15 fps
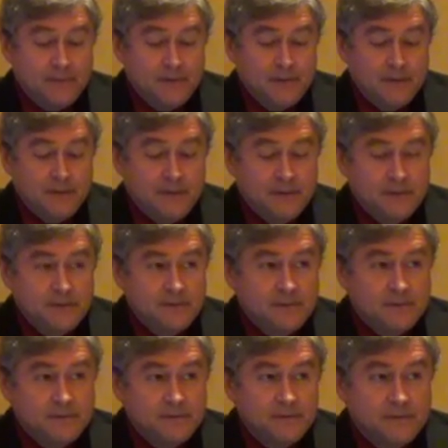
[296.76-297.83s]

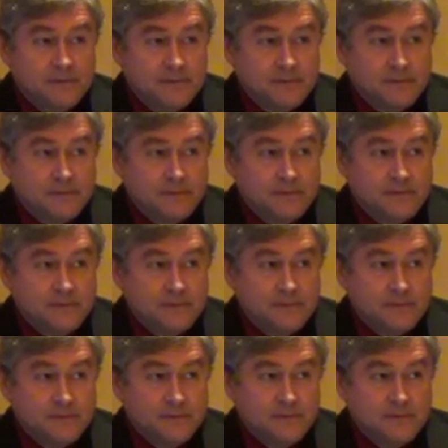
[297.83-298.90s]
(silence)